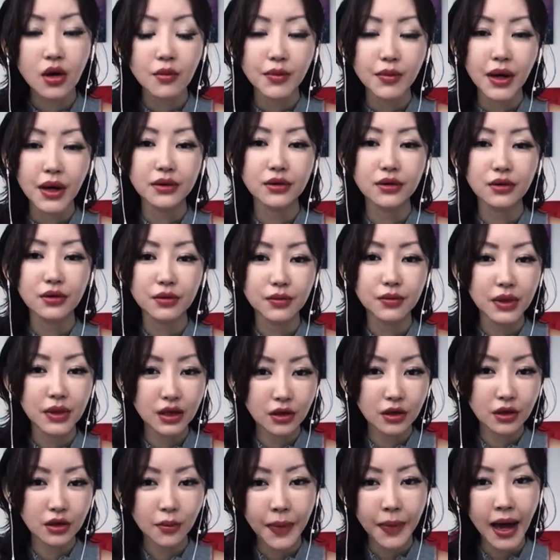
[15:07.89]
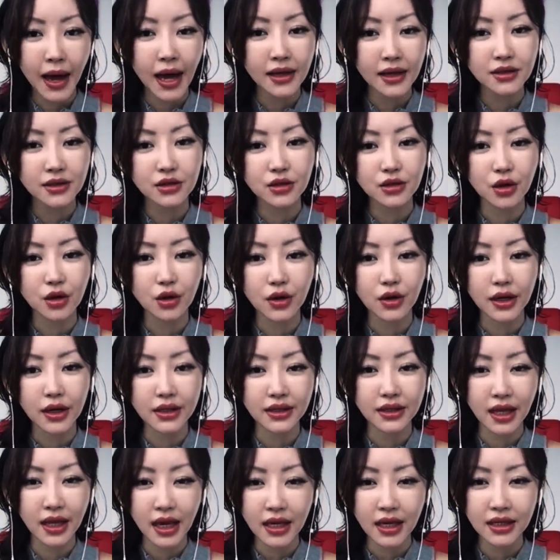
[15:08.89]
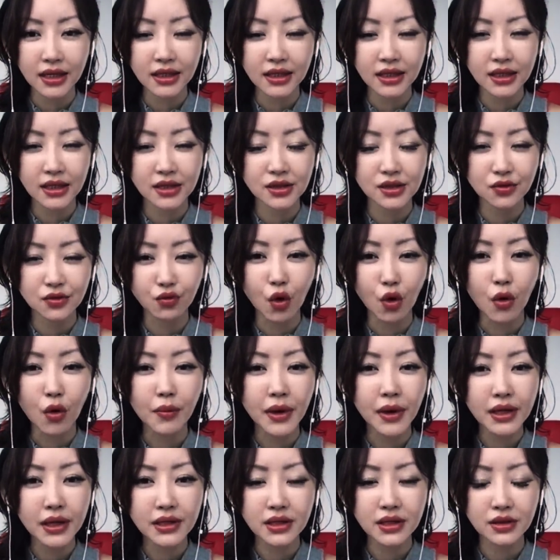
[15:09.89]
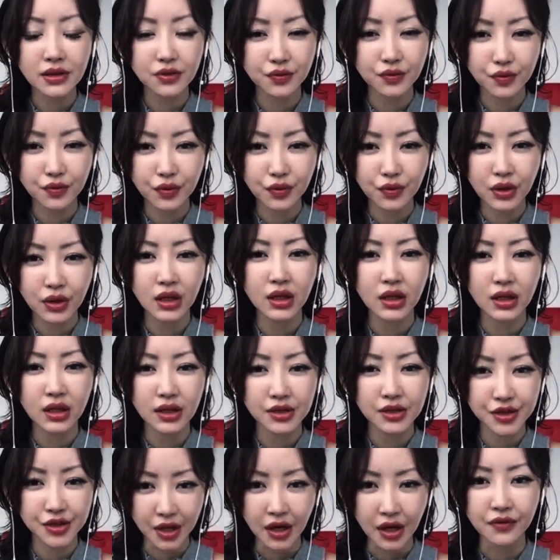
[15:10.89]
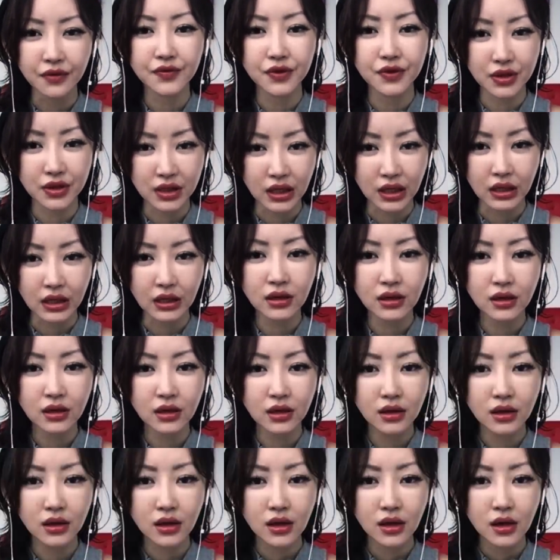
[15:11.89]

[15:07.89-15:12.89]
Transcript: But in the past, though, like dating is romance is really shameful thing.